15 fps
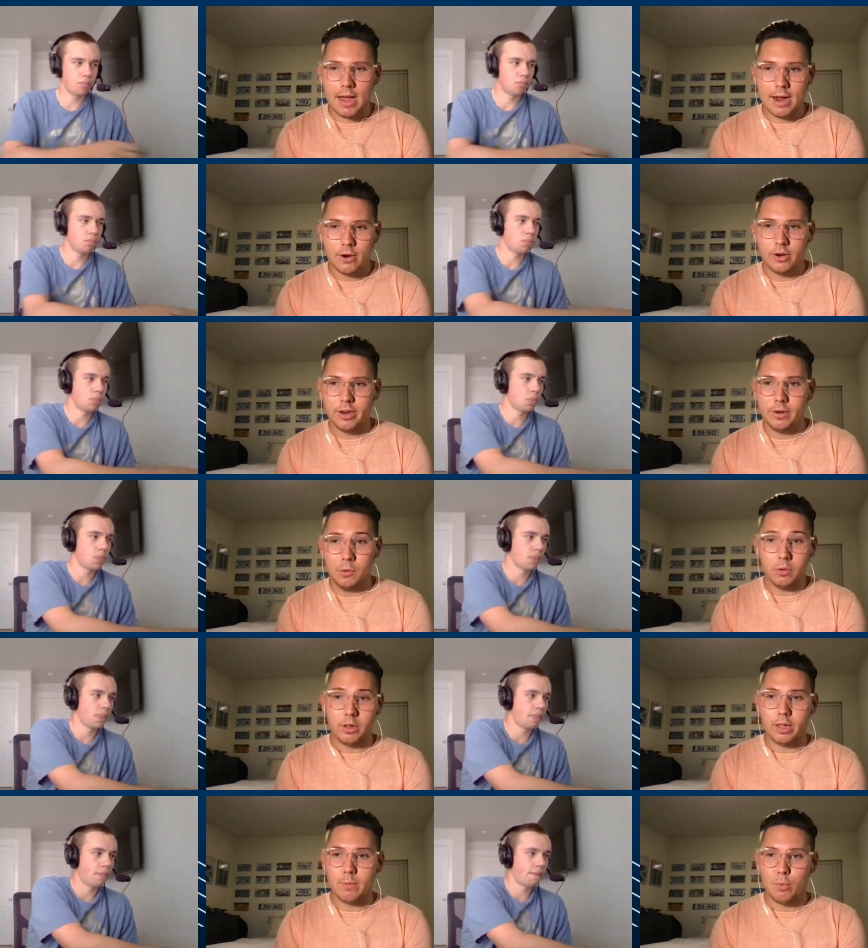Speaker 1: hire didn't
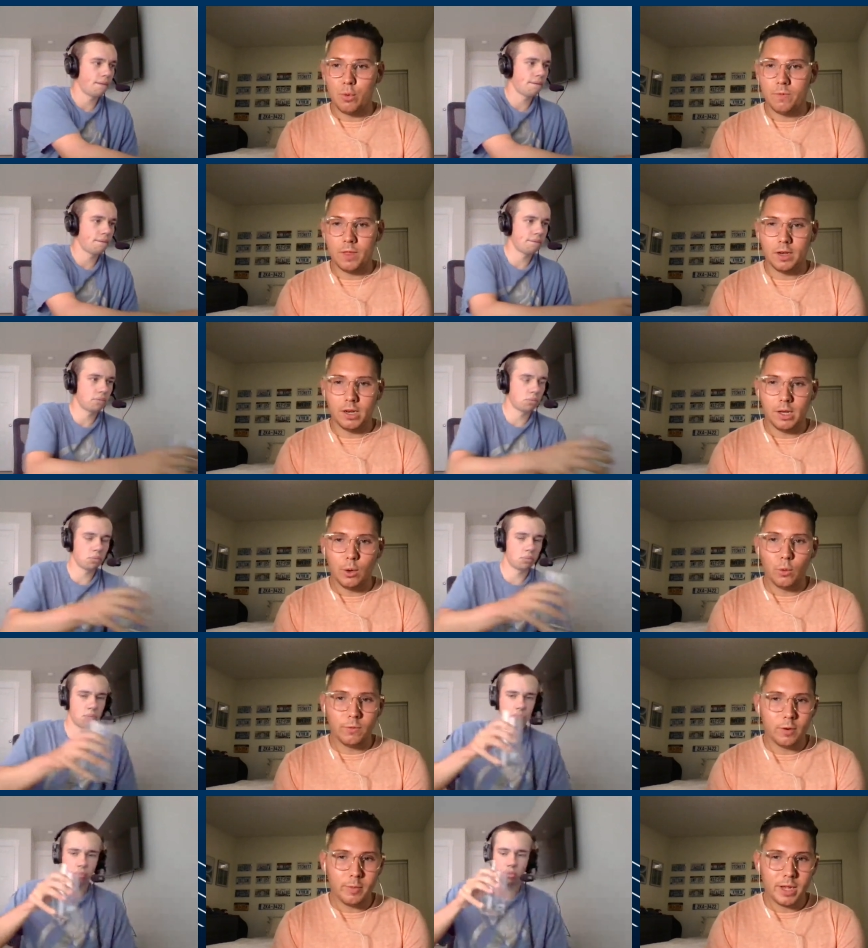really move the
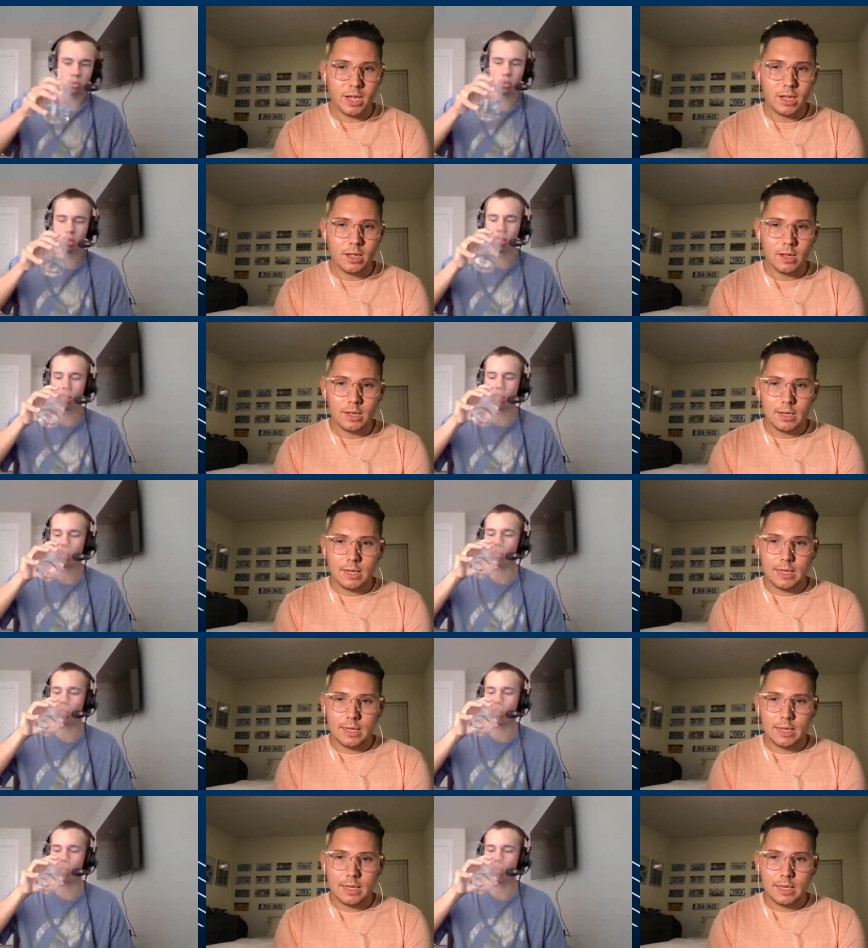needle for me.